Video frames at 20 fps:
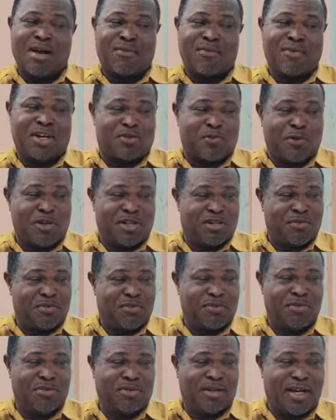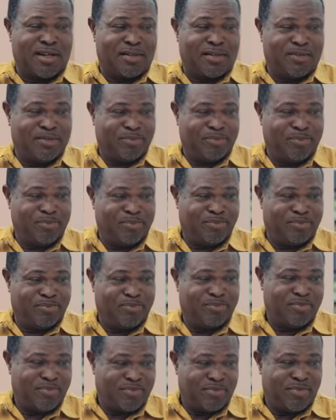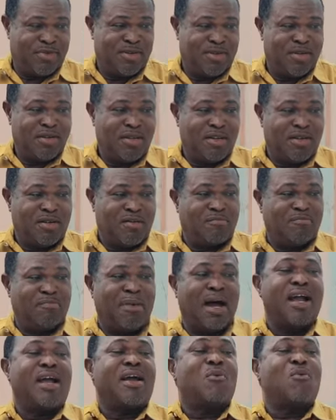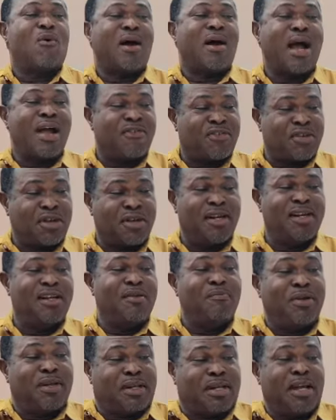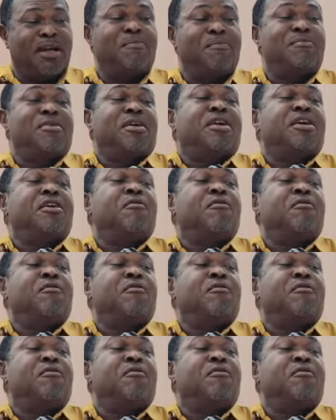I have seen how responsible you are. My wife suddenly